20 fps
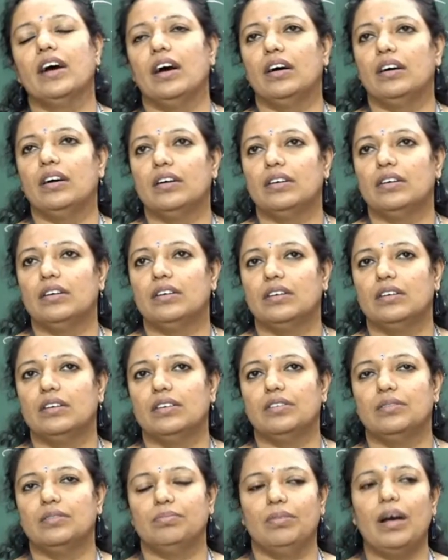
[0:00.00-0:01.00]

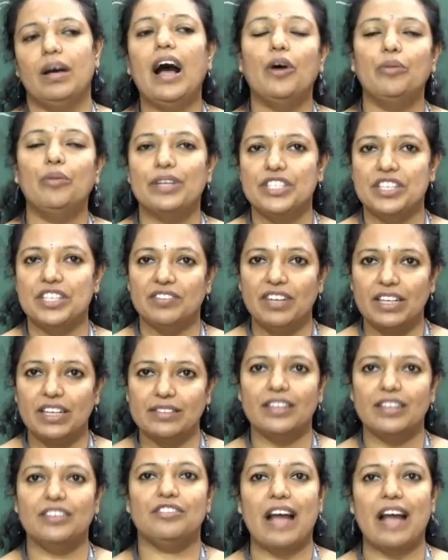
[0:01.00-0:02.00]
how much ever
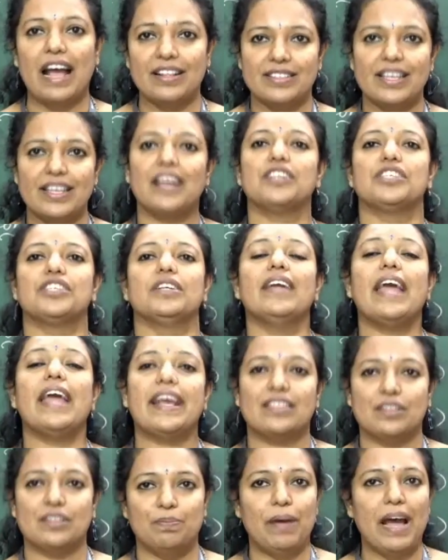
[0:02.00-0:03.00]
the transaction
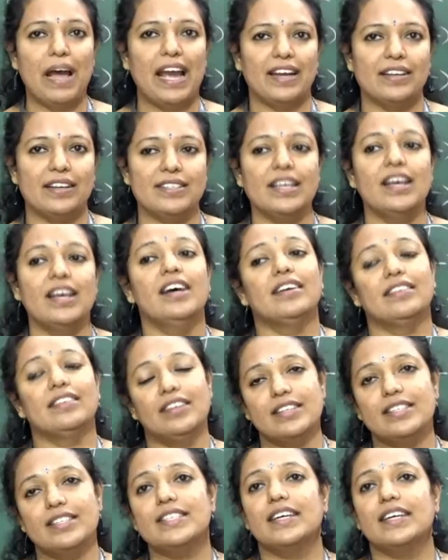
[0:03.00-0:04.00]
expands,
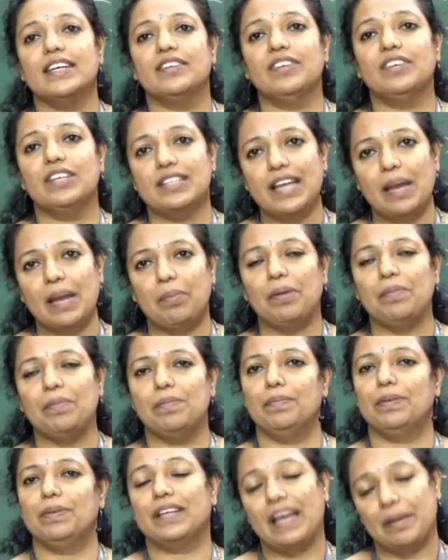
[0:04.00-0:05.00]
the server
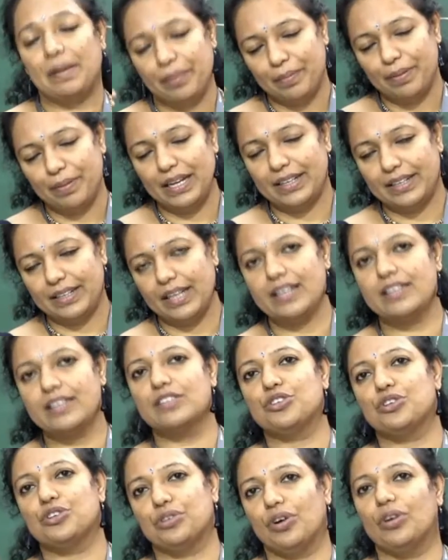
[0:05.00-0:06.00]

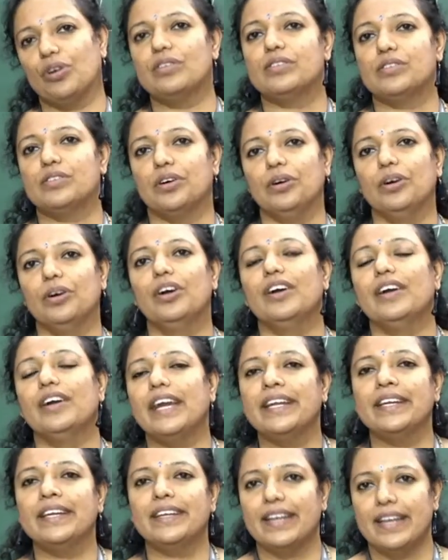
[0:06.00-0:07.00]
capabilities should also
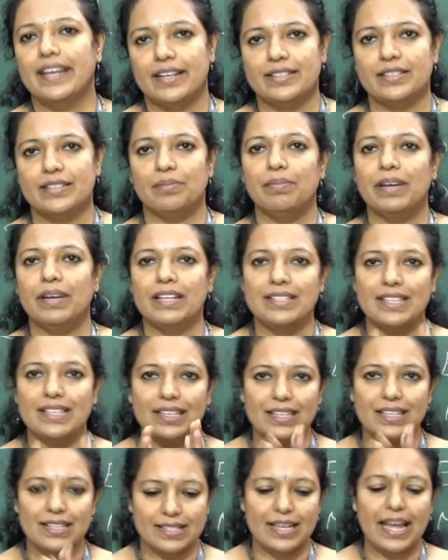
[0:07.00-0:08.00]
increase. Means
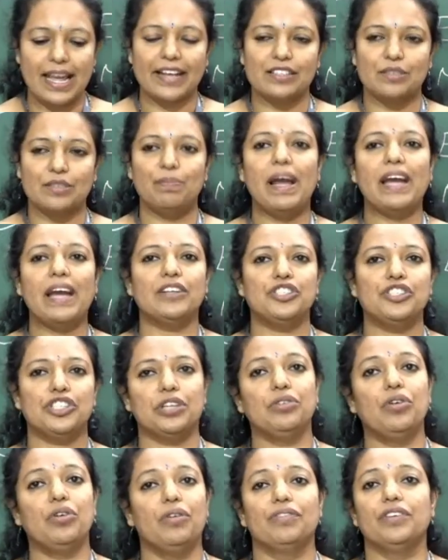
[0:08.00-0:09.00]
it is the expansion
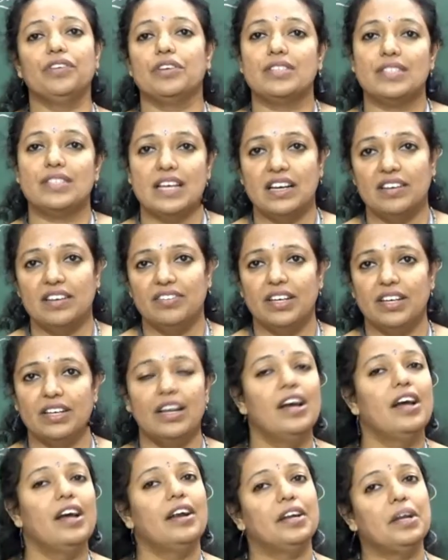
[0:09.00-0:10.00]
of your server
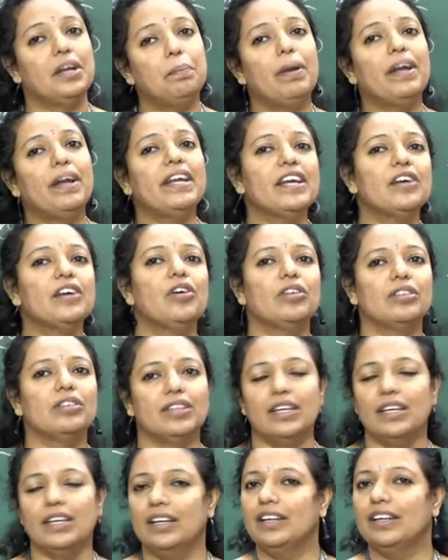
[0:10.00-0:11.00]
depending on
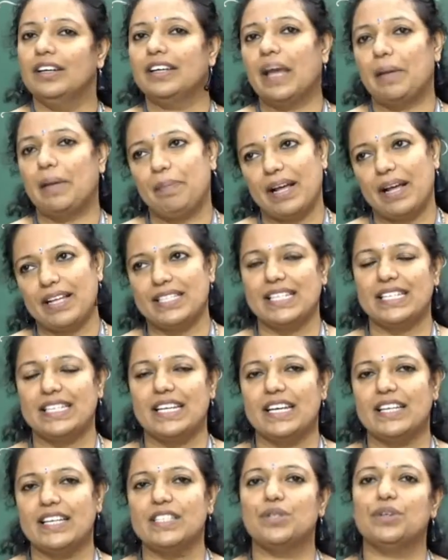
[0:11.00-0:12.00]
the
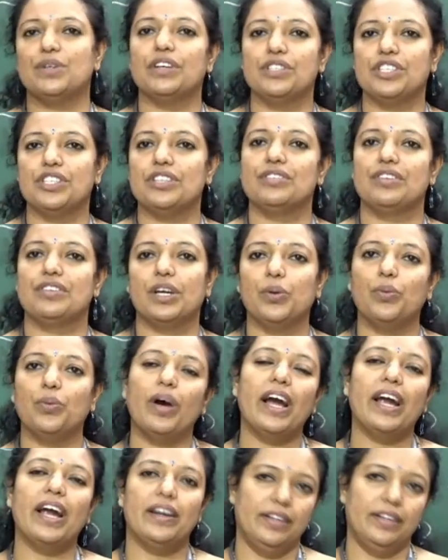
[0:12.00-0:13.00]
capacities which is
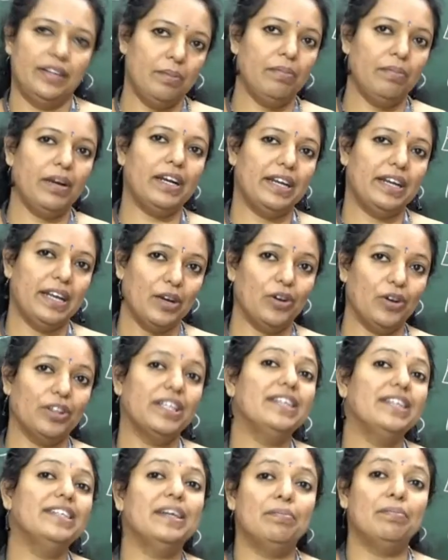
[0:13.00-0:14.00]
required depending on
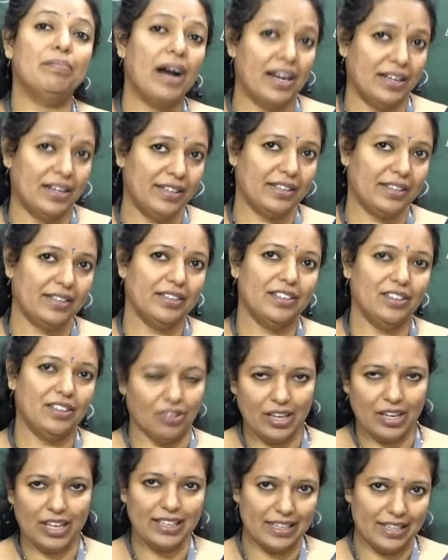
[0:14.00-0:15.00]
the demand.
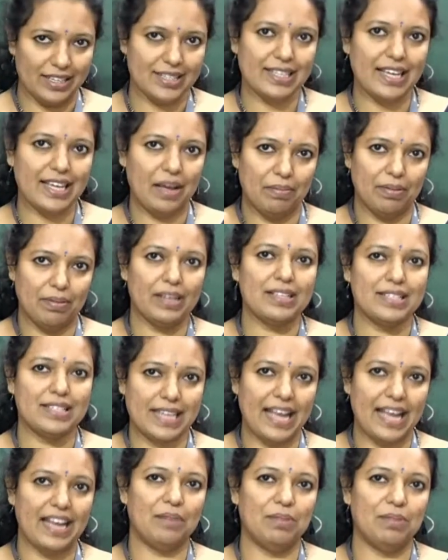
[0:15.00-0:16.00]
Okay, that is
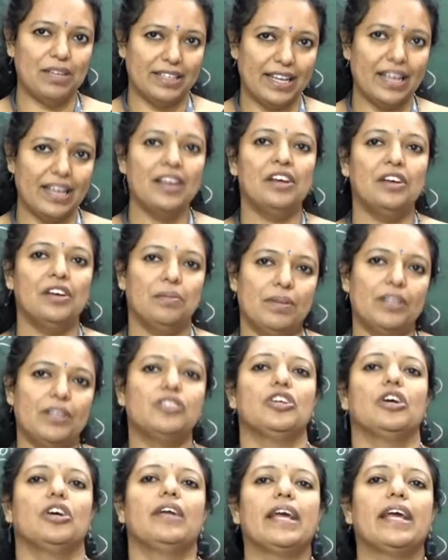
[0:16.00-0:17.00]
scalability. Means
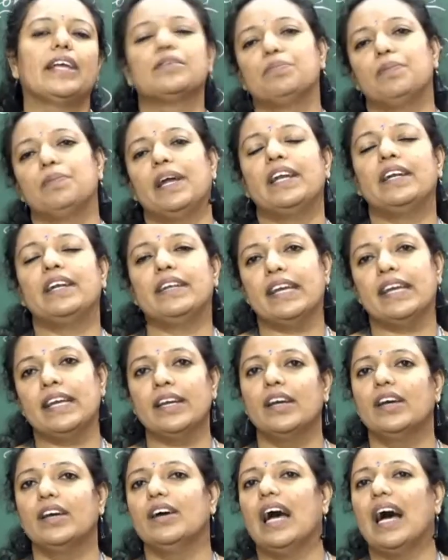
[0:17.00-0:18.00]
you are expanding
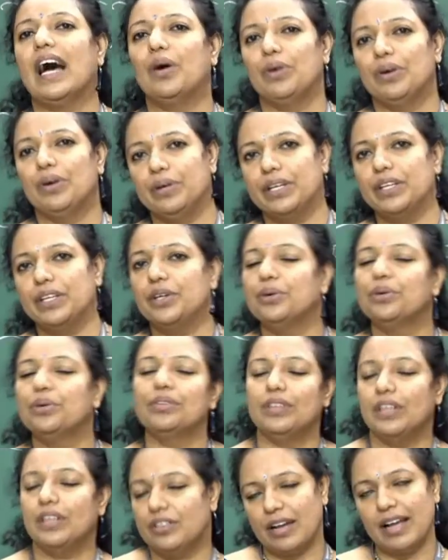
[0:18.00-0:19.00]
however
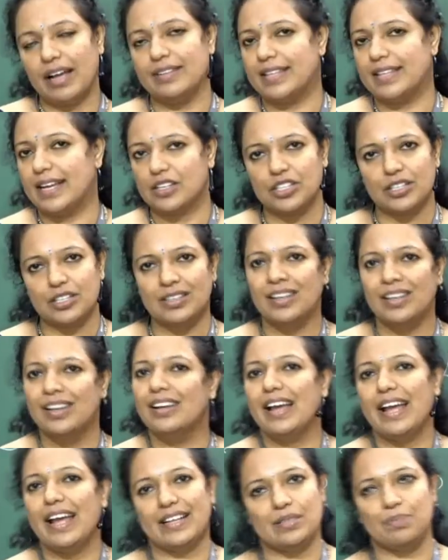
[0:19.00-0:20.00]
the transaction
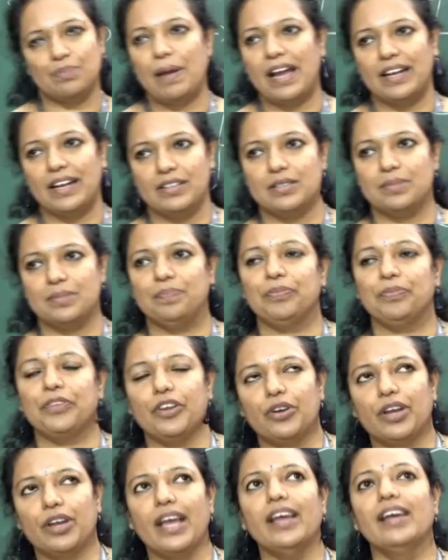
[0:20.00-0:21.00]
expands.
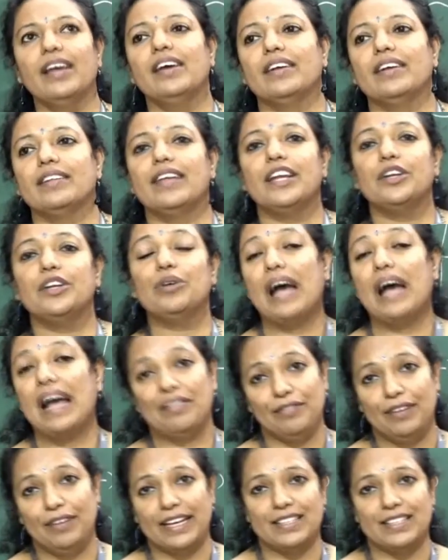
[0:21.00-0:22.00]
Okay, then you have
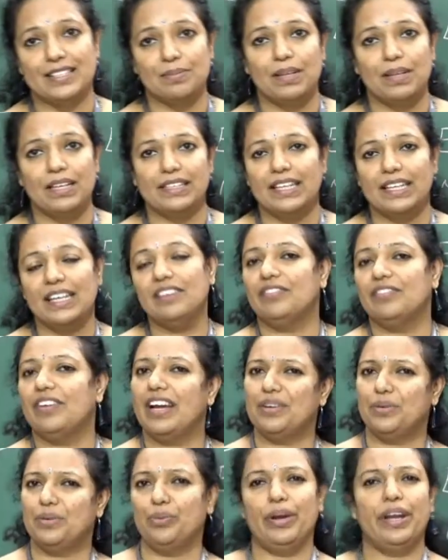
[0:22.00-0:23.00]
flexibility
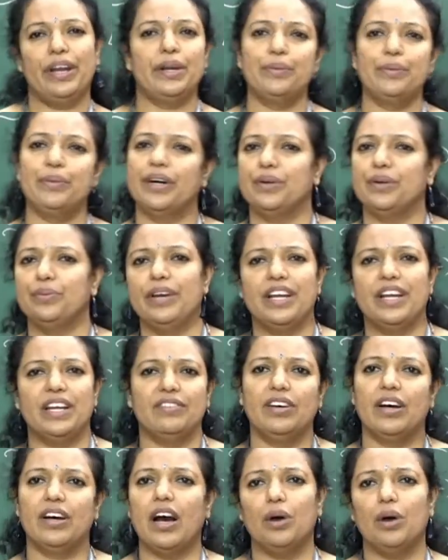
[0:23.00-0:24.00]
where whenever,
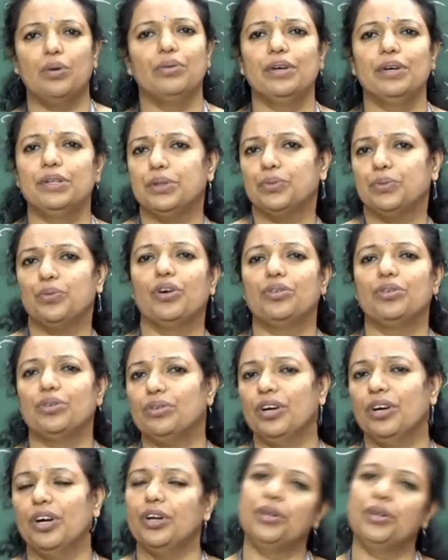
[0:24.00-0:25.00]
wherever, however you want
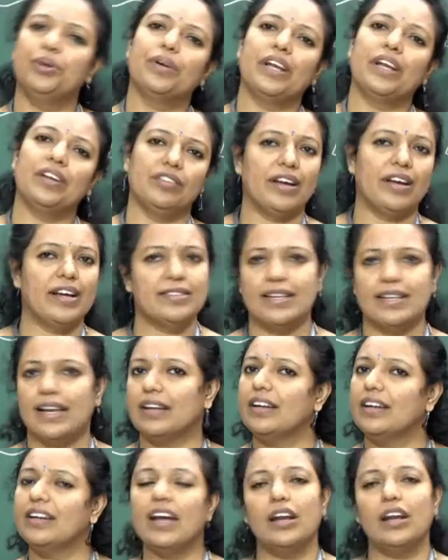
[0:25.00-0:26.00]
to, you can
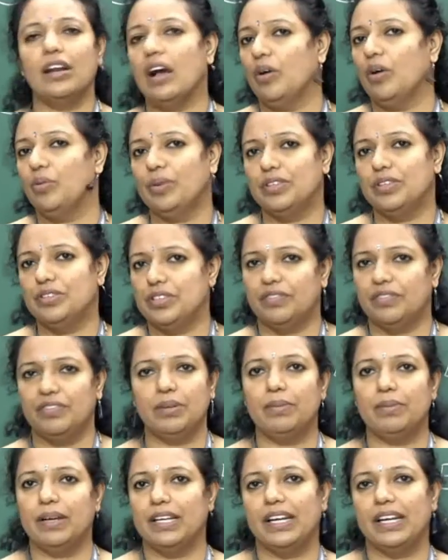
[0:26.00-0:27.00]
transact it, and how much ever
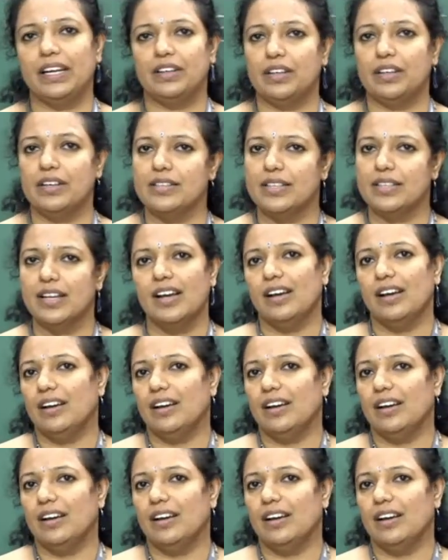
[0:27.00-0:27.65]
money it is,